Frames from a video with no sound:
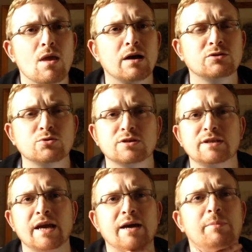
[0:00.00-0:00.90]
I talked to
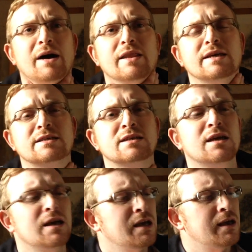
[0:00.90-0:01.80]
Nick about this,
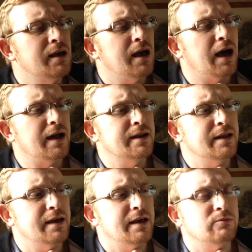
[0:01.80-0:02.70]
and
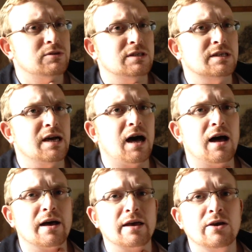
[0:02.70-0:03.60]
it was this
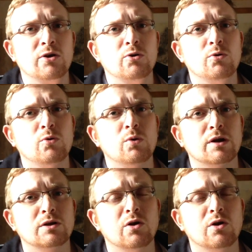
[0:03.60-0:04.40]
guy who